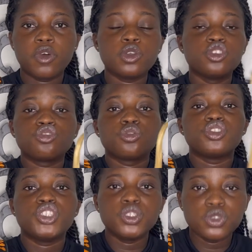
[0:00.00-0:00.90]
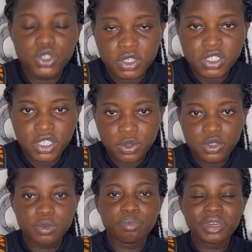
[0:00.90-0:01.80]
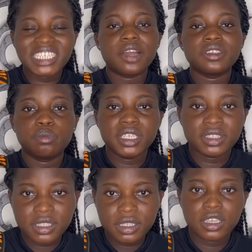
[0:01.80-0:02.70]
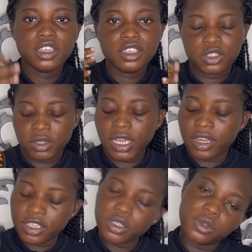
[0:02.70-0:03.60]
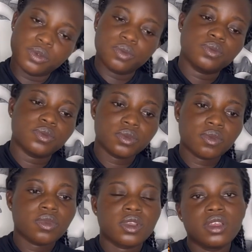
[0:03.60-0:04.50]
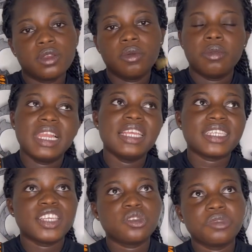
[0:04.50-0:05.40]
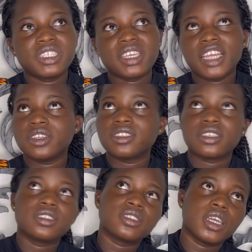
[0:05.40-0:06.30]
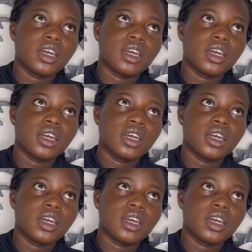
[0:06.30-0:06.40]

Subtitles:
introduce your skills. Break down the beats. So now let's go. Let's assume the singer just sings